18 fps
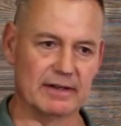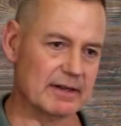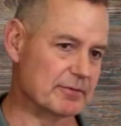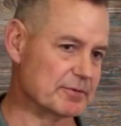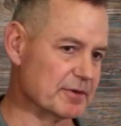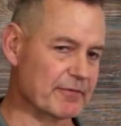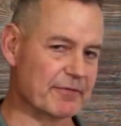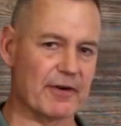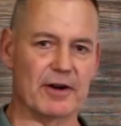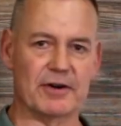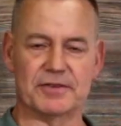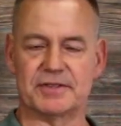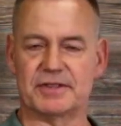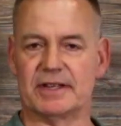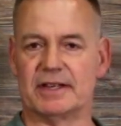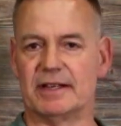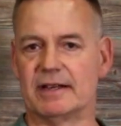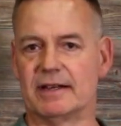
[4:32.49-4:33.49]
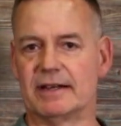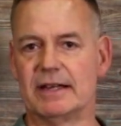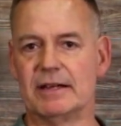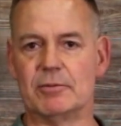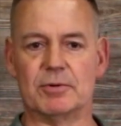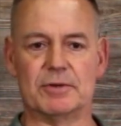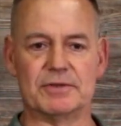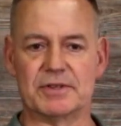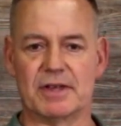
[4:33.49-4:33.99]
He was a Pharisee and he
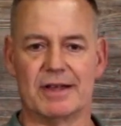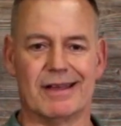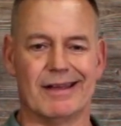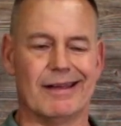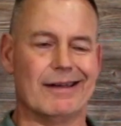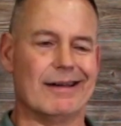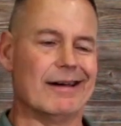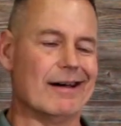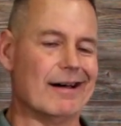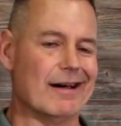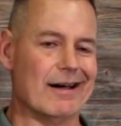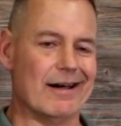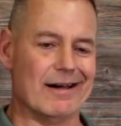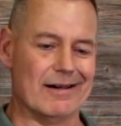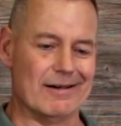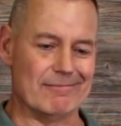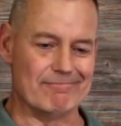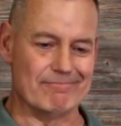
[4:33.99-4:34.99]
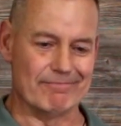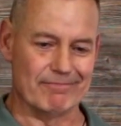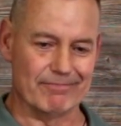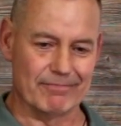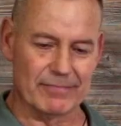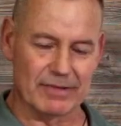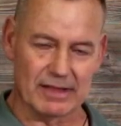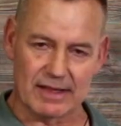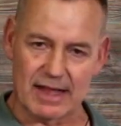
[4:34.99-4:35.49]
was
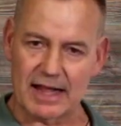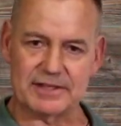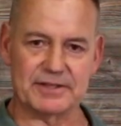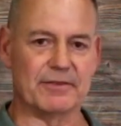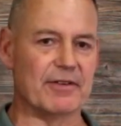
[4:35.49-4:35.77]
lots